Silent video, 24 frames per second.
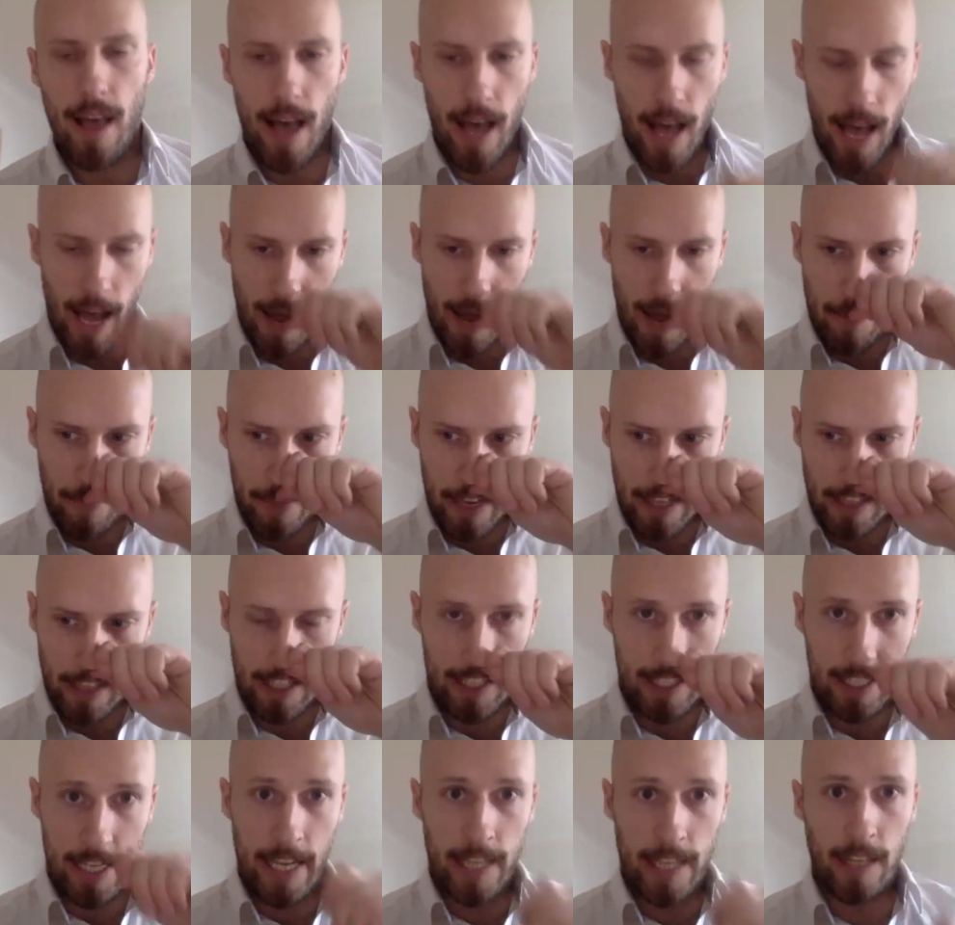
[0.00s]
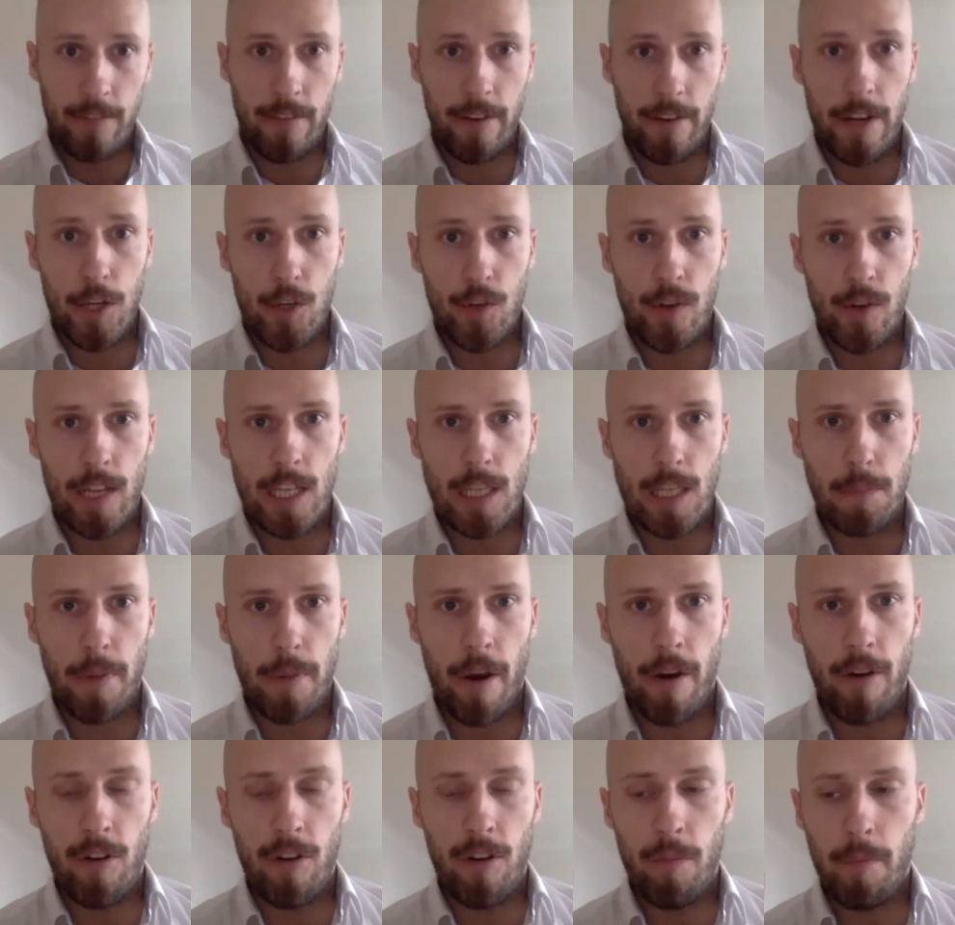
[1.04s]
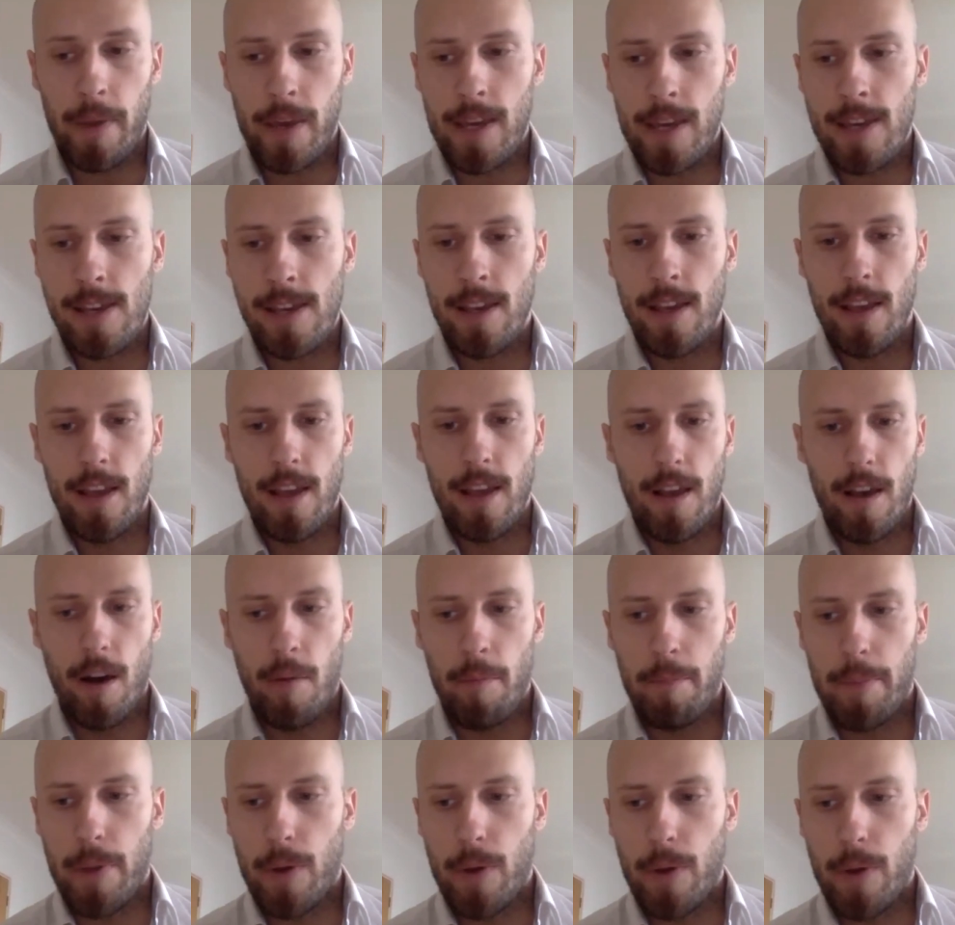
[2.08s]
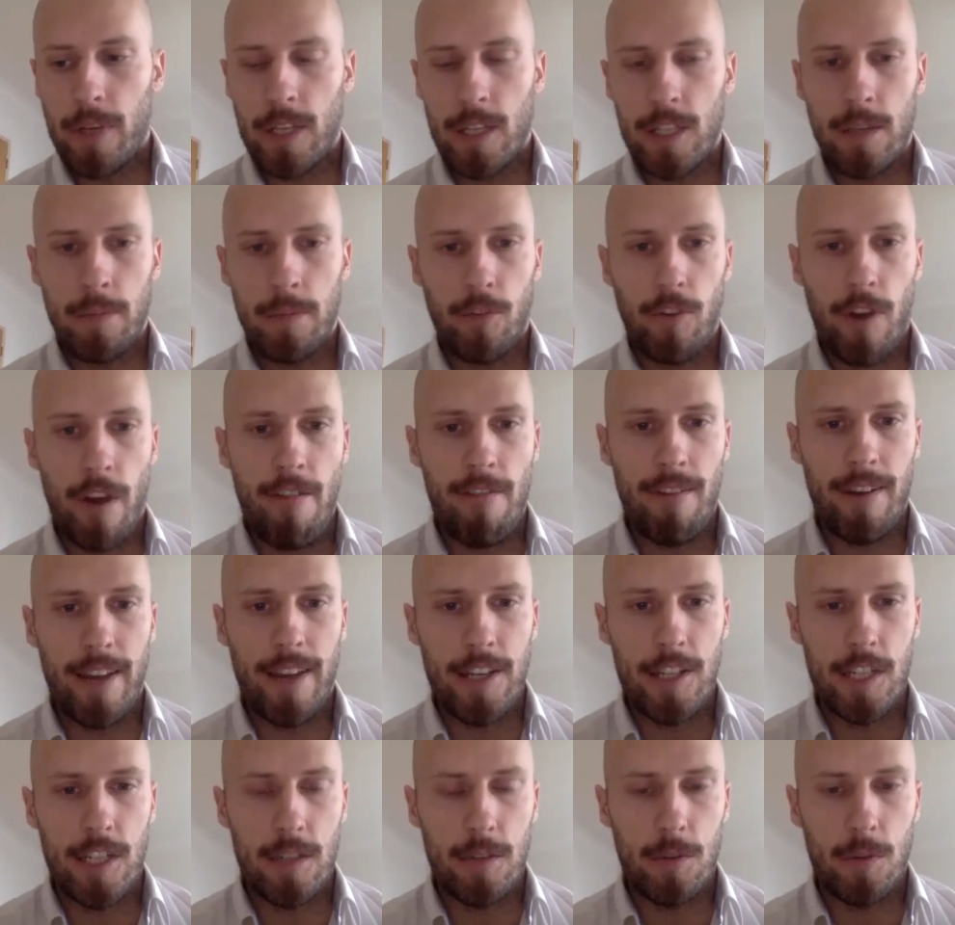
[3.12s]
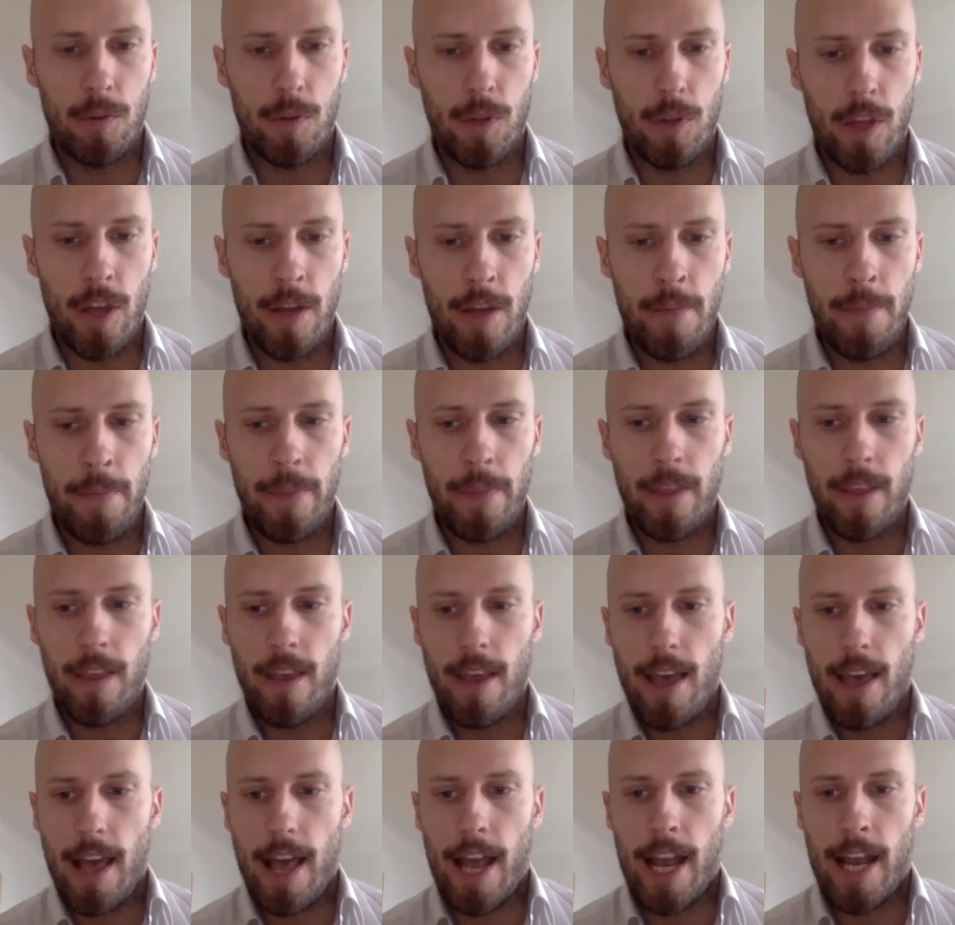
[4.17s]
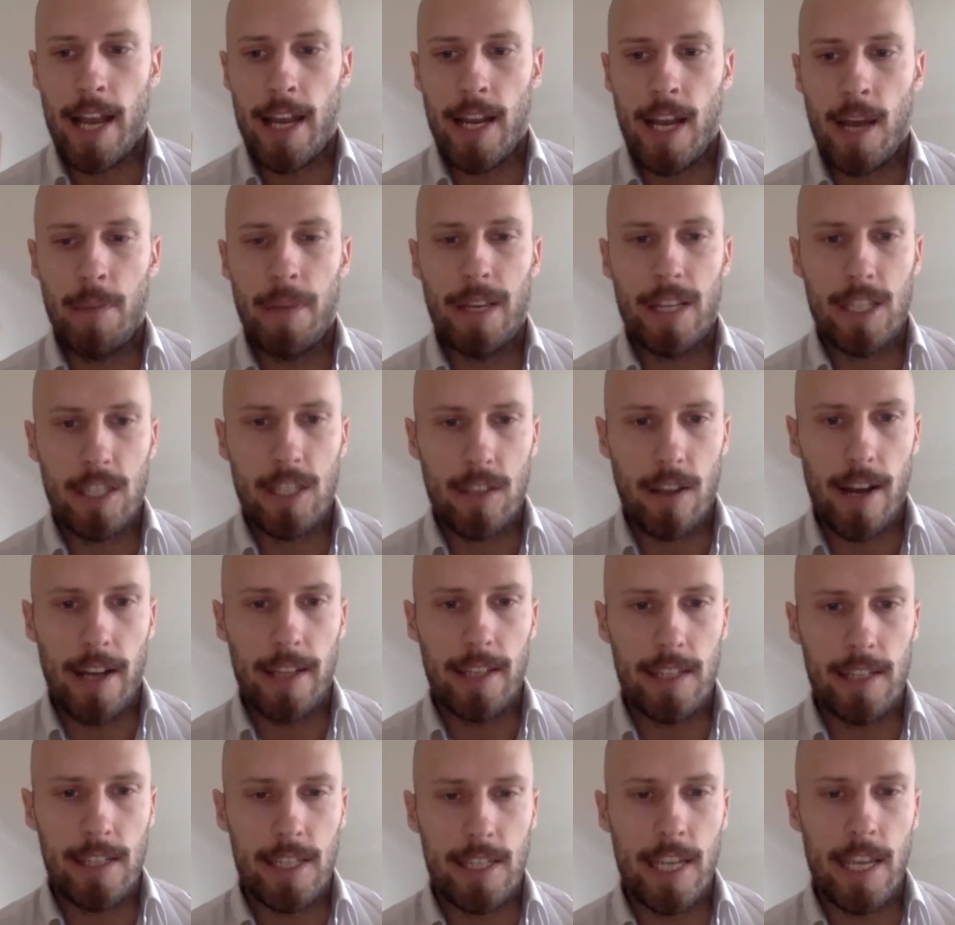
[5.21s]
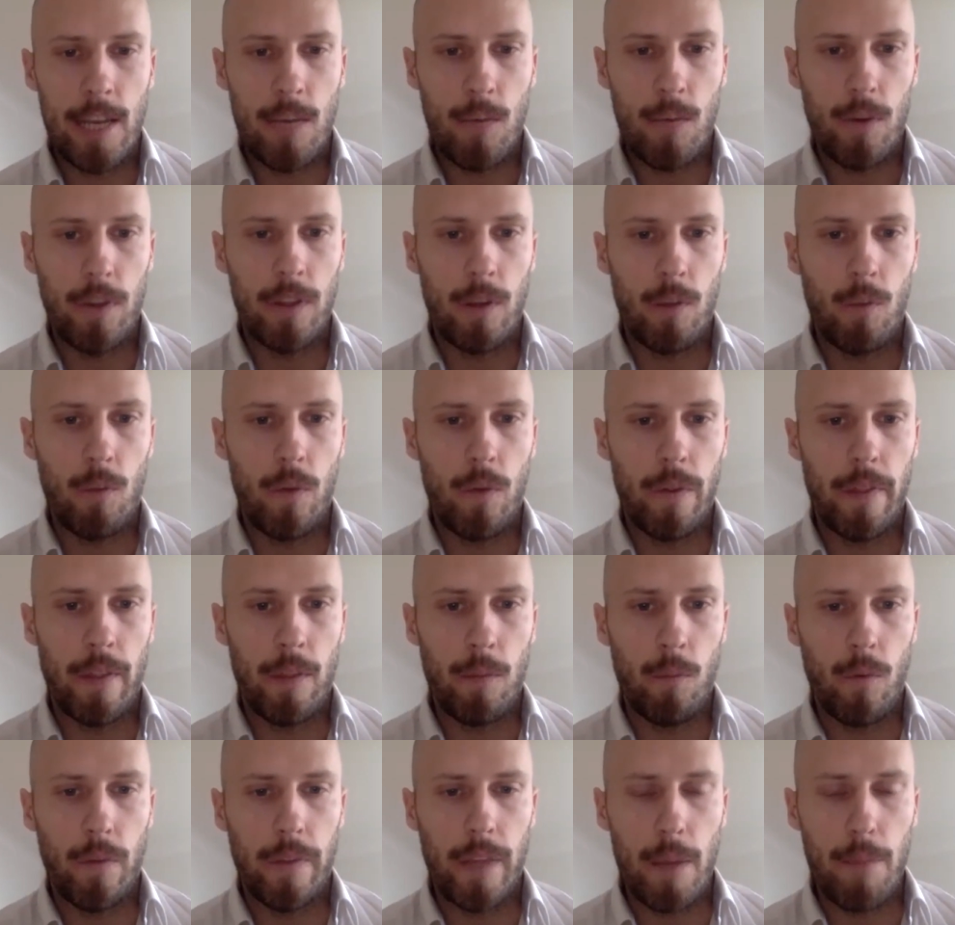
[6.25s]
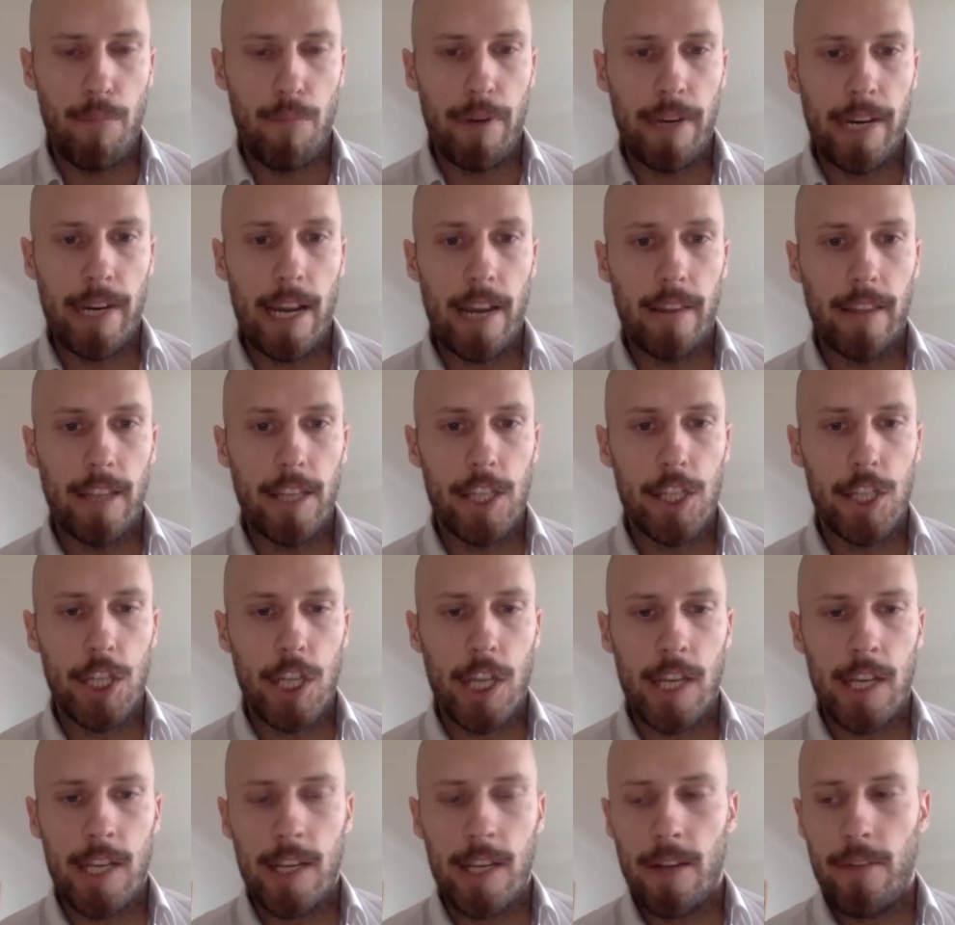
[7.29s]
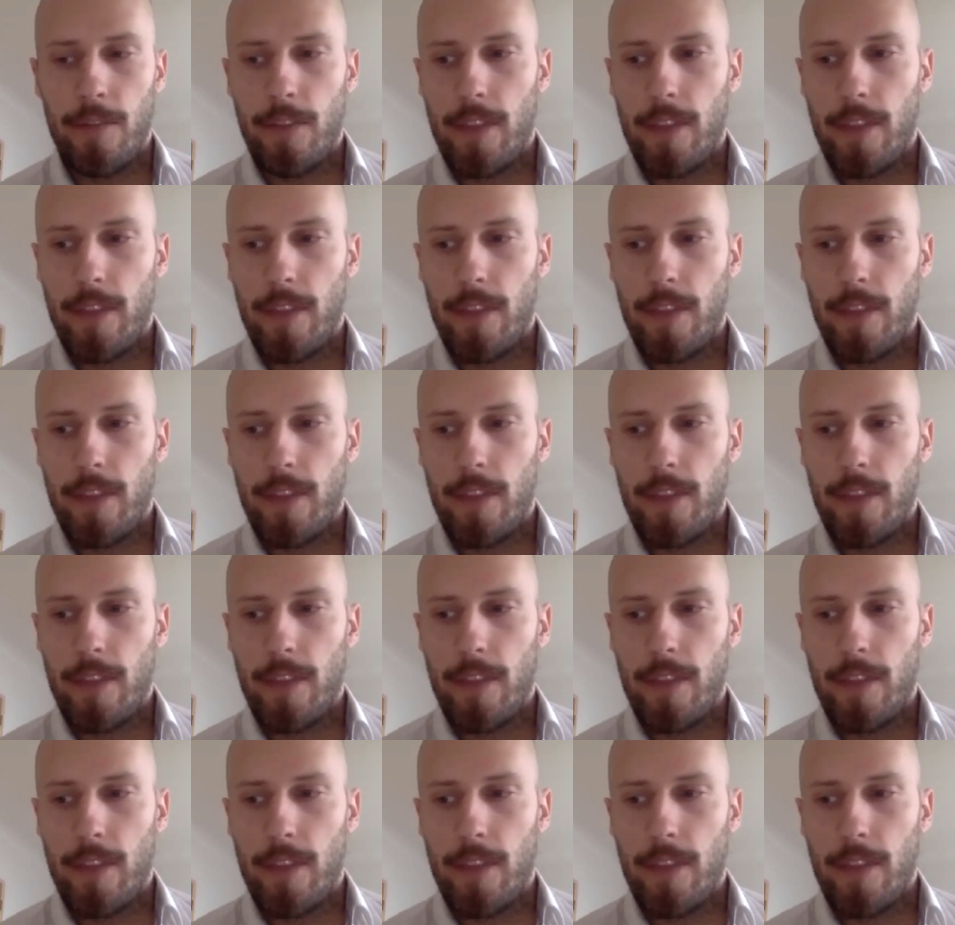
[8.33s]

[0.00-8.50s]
Um, as I said, they're very transparent to me. I'm building some great relationships with them and I'm excited to see what what what they bring out this year.